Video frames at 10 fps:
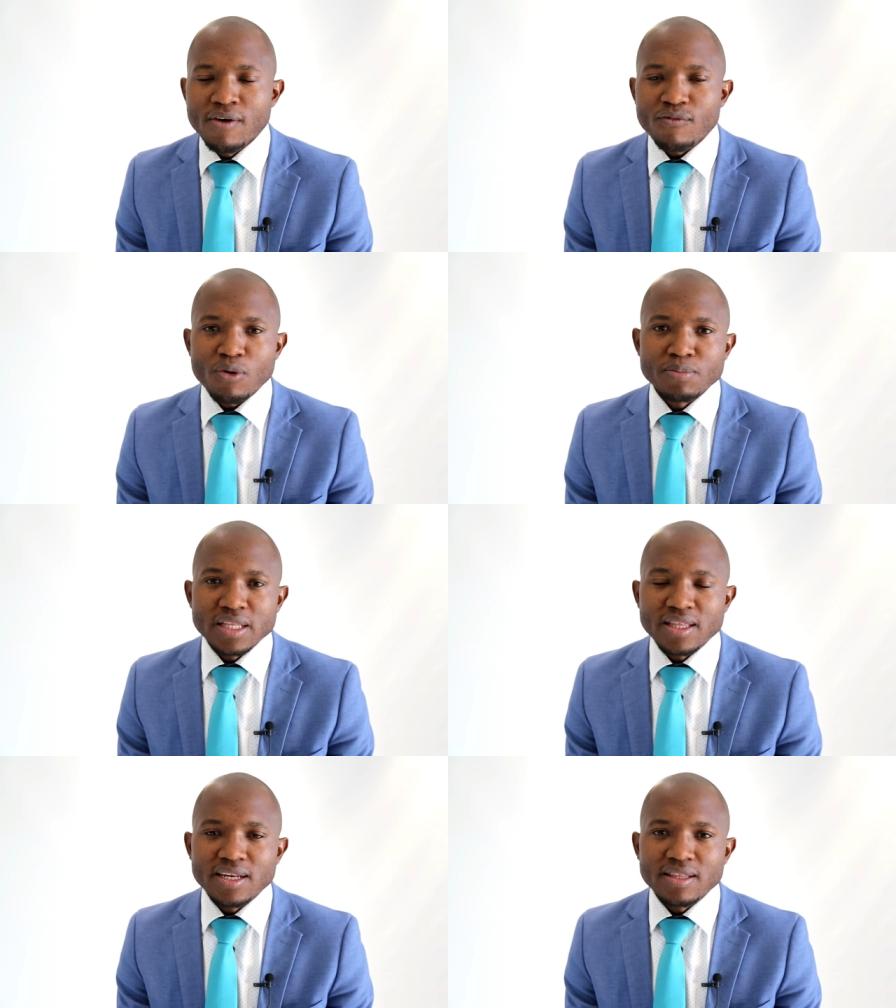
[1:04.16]
from the
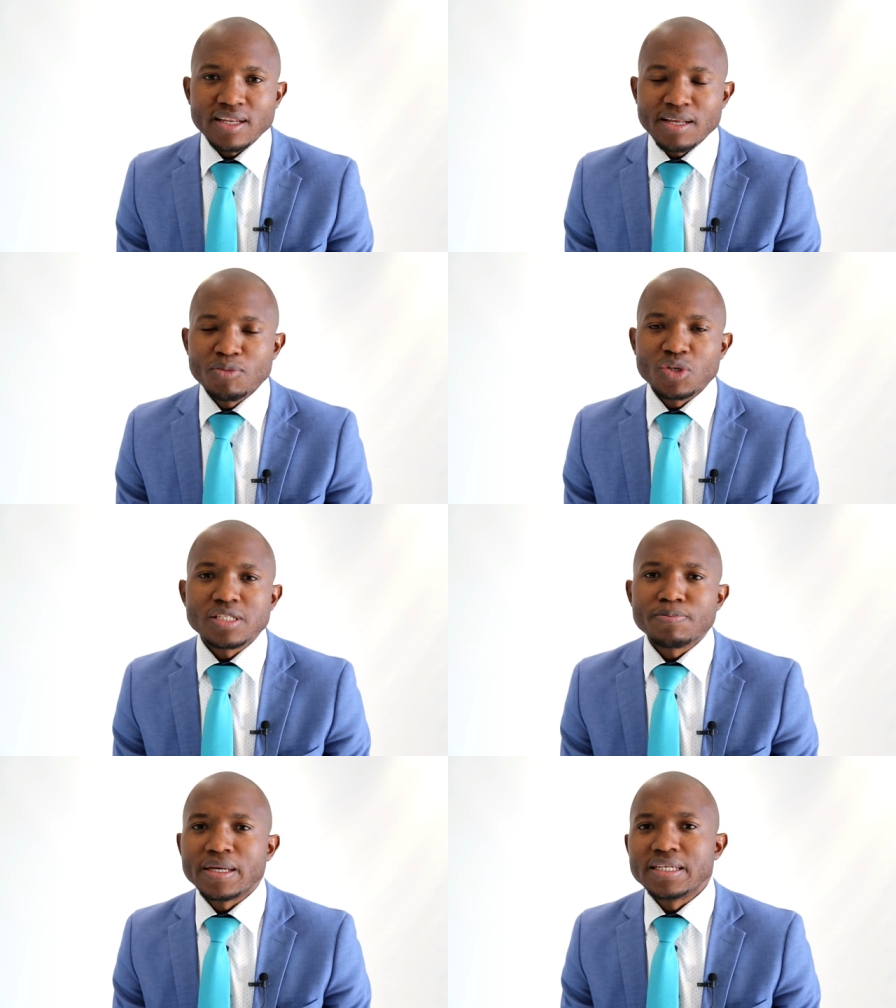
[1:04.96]
33
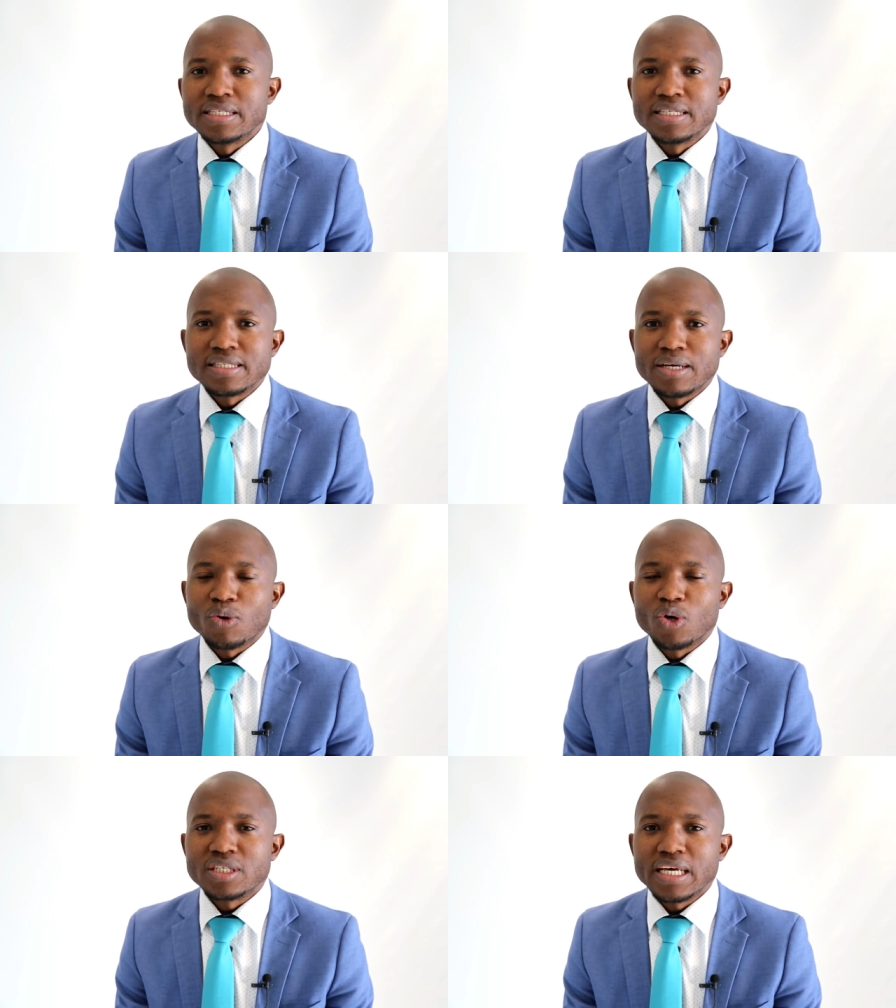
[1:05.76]
municipalities that
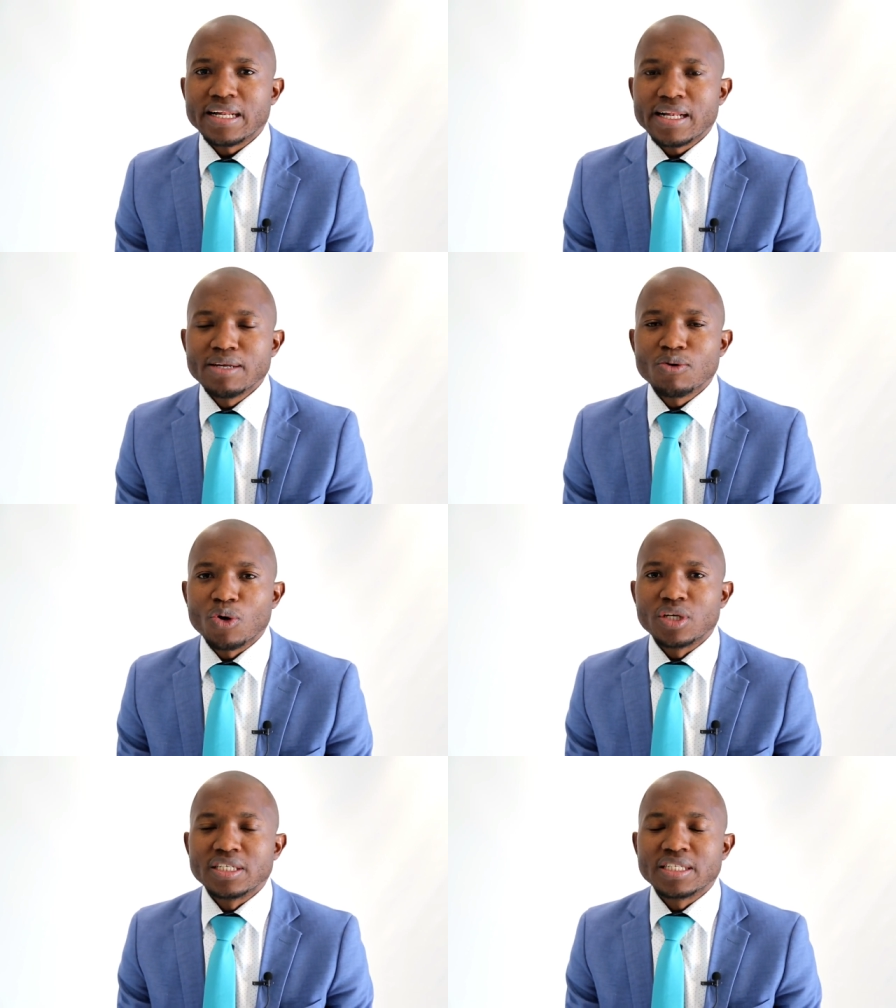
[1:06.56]
got a clean
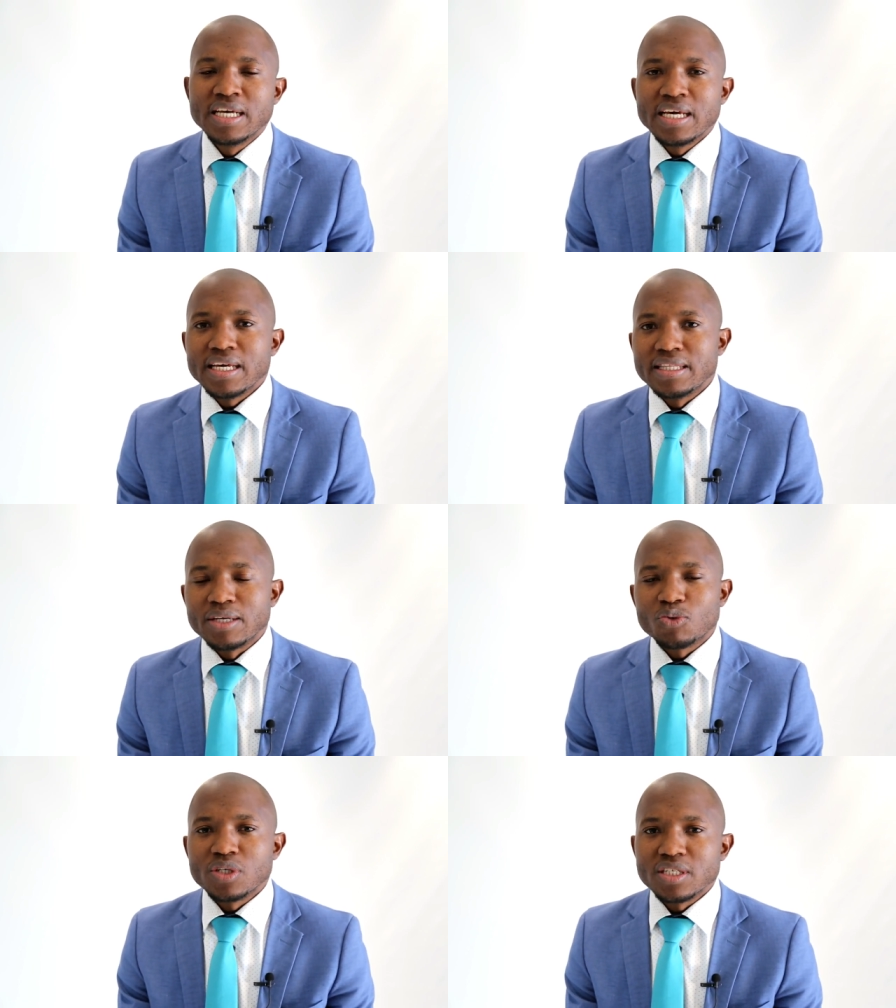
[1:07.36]
audit in
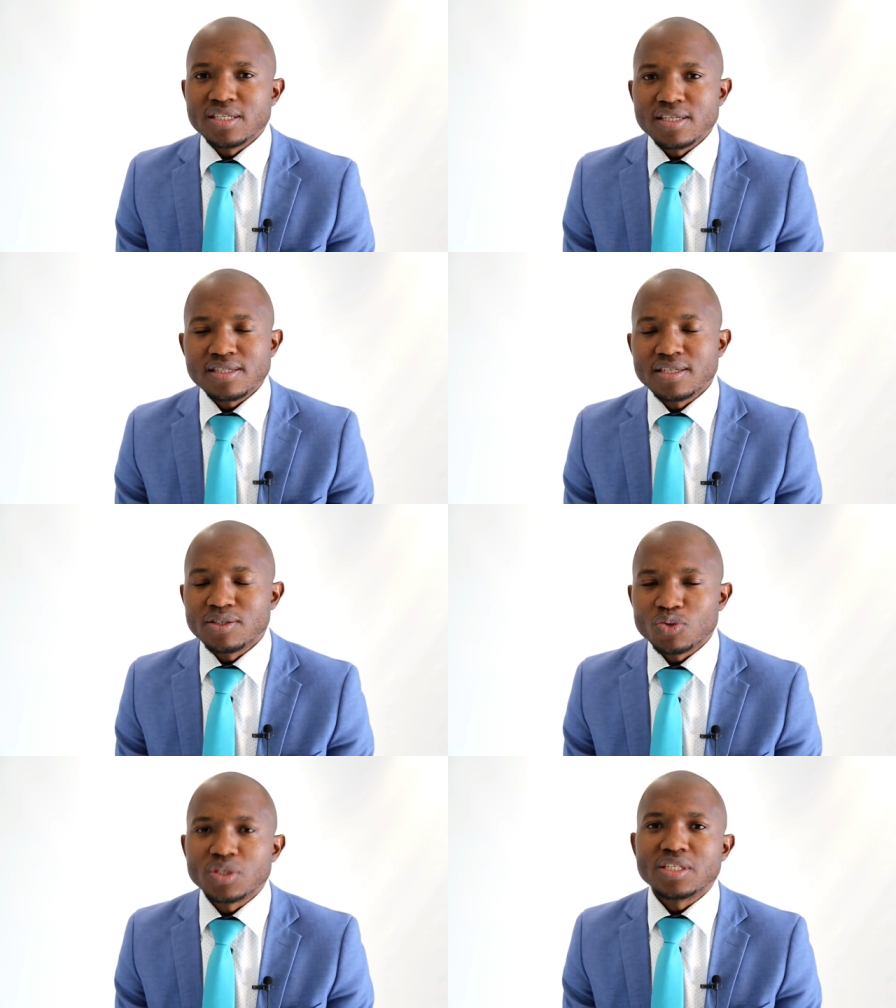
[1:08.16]
the
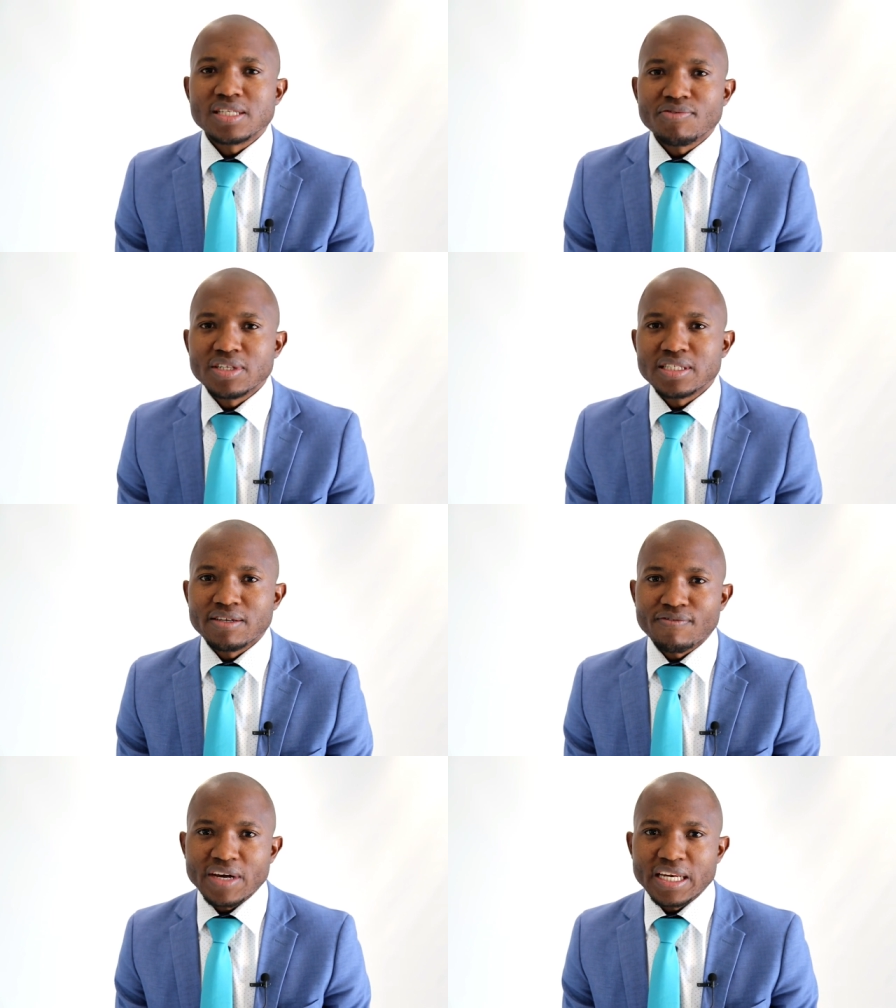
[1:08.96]

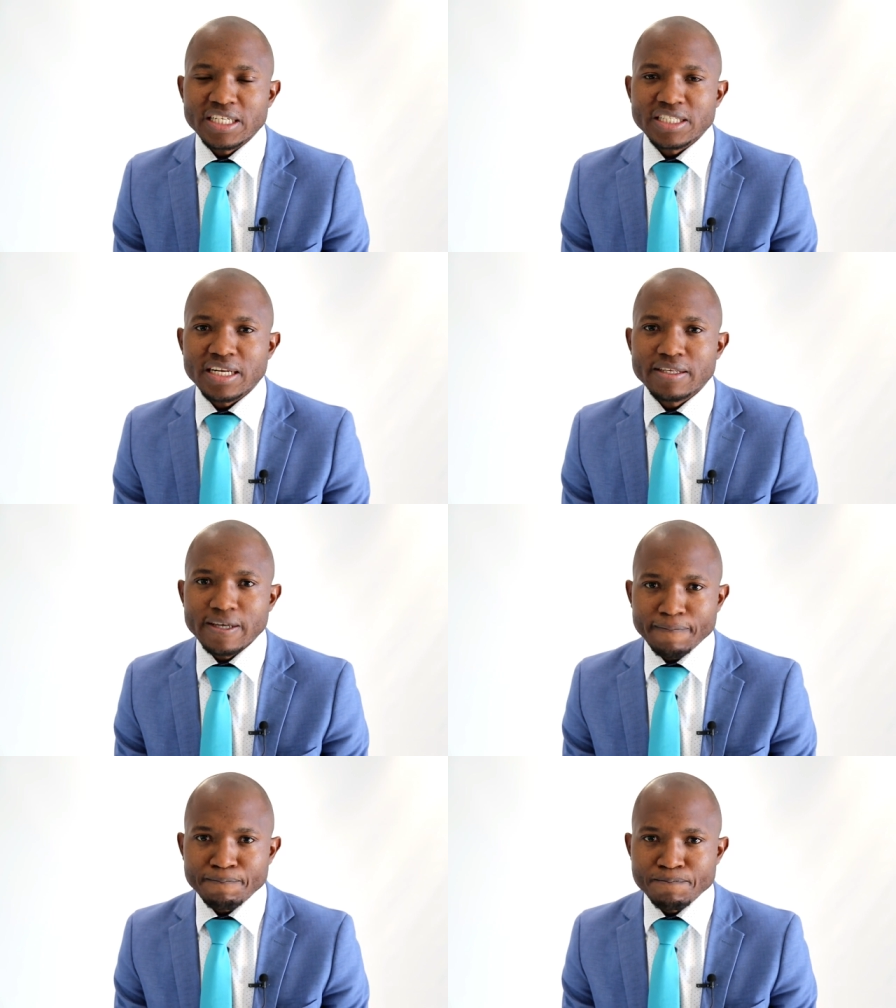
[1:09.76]
2016-2017 financial year.